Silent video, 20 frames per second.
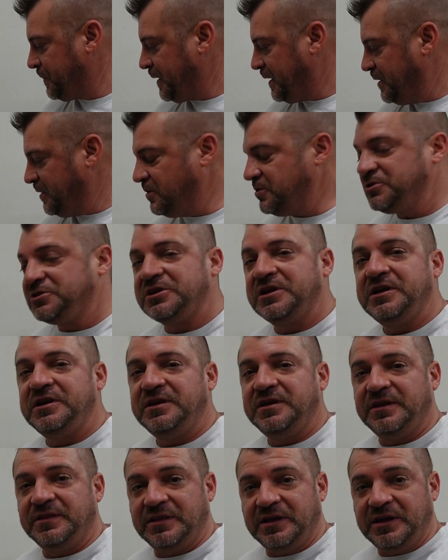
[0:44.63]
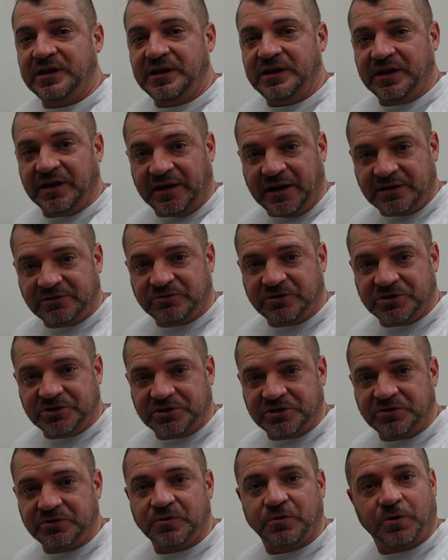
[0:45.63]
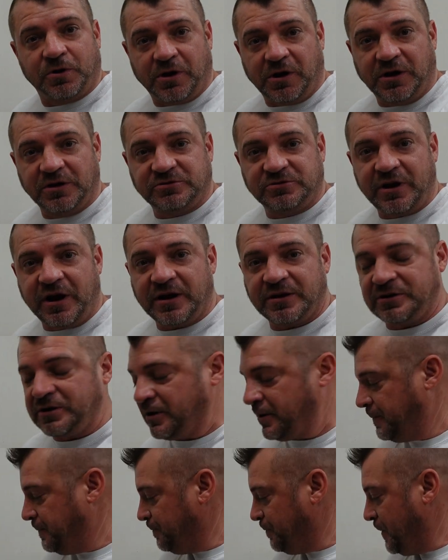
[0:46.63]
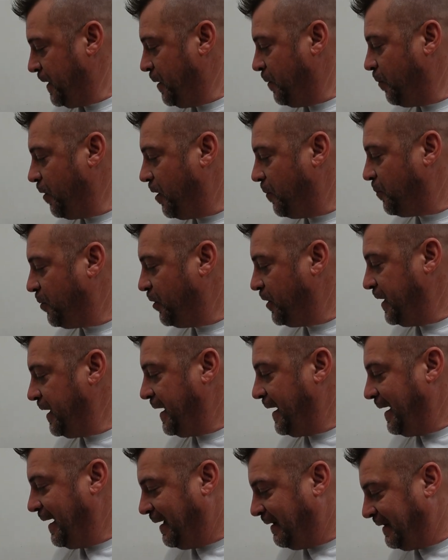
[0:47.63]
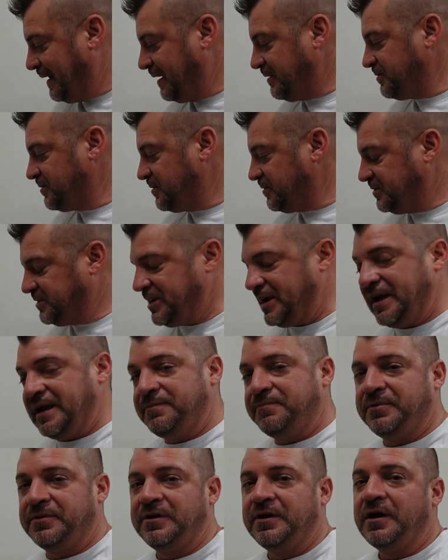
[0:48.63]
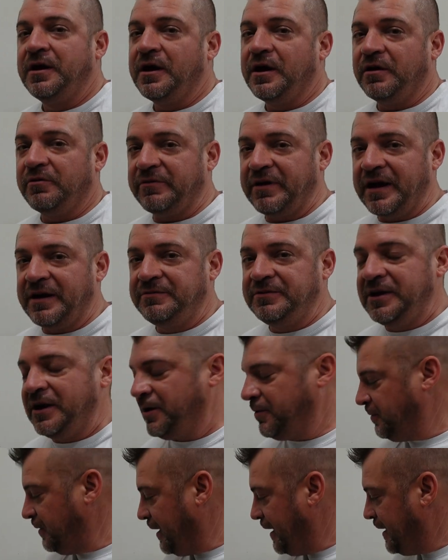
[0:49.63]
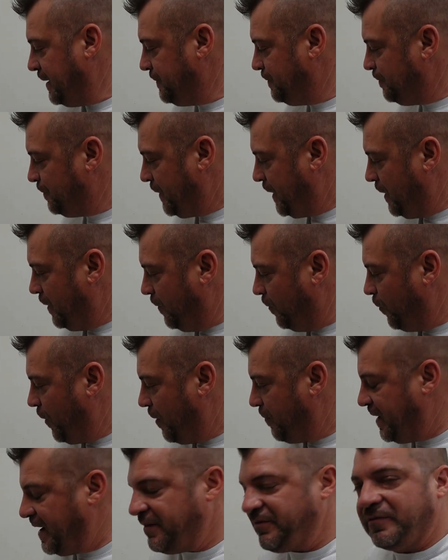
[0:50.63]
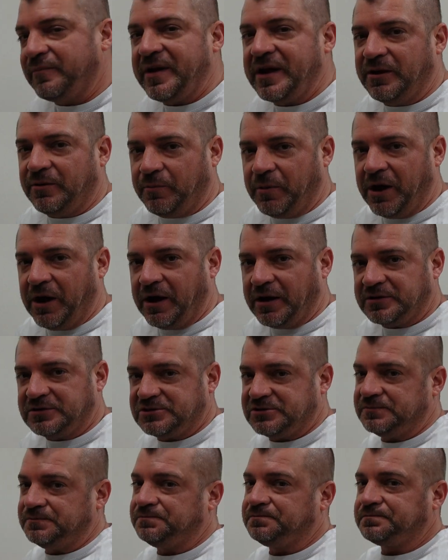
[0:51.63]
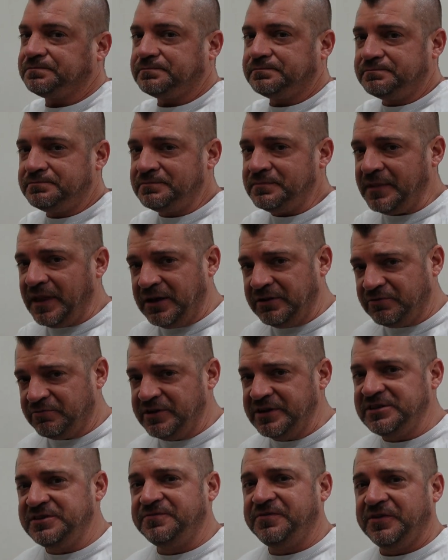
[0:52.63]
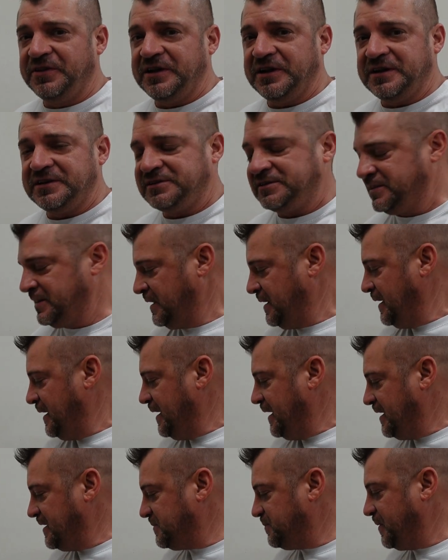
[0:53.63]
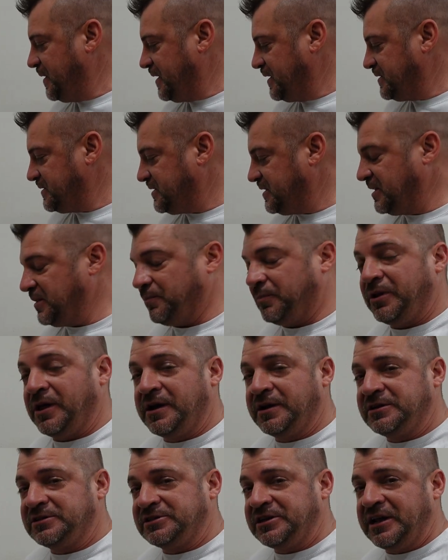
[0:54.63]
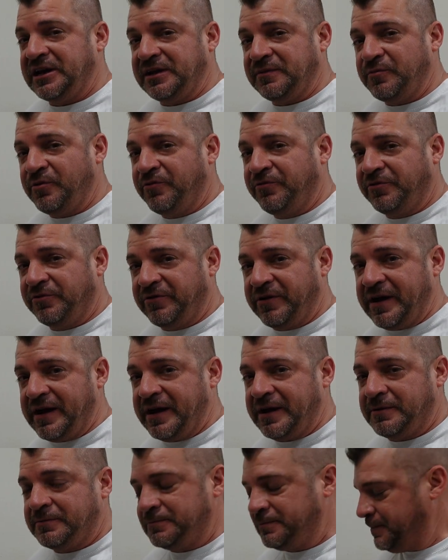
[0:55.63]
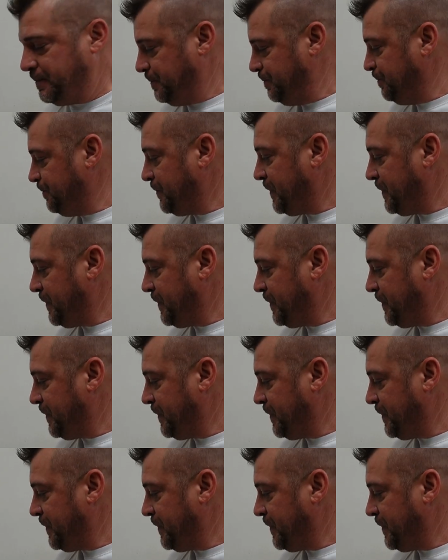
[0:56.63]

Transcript: usually the electrician or contractor will put electrical tape around the outlet when we have a metal box. And the reason for this is because the plug is getting moved around,